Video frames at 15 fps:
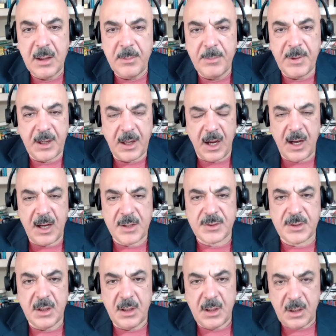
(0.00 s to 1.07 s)

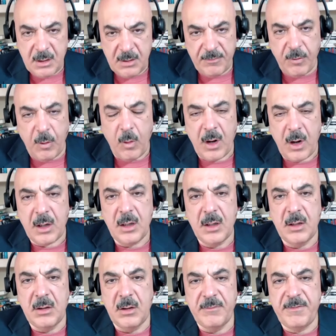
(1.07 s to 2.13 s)
because for
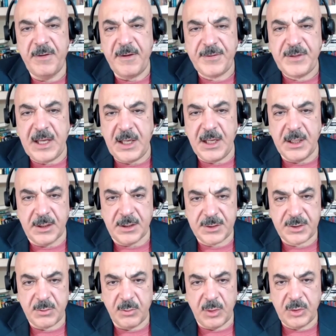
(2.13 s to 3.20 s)
50
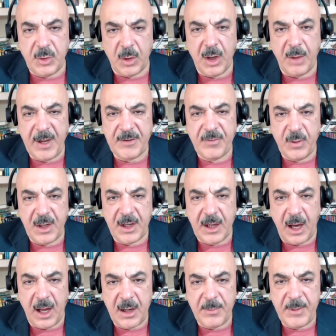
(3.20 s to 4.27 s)
years, when we talk about fuel
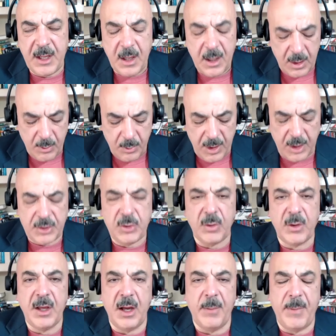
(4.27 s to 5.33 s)
economy, we are
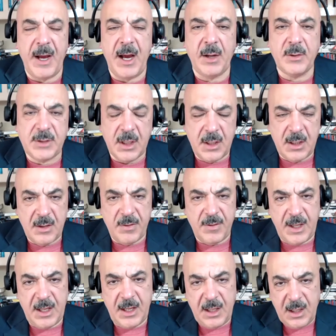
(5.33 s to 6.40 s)
talking about
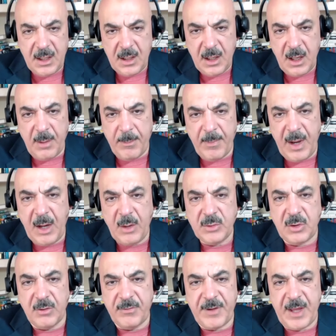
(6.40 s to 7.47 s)
the
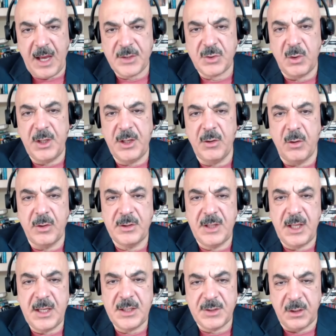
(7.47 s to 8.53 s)
amount of gasoline or
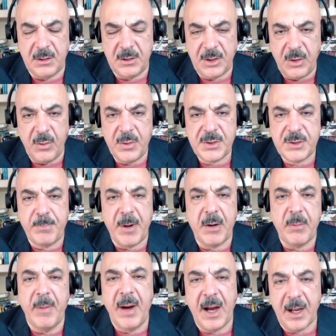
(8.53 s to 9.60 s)
diesel used per
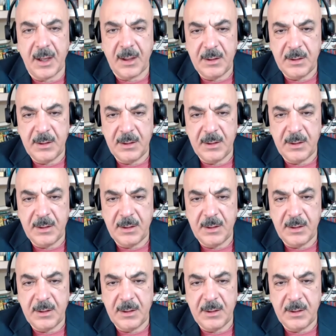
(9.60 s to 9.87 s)
mile.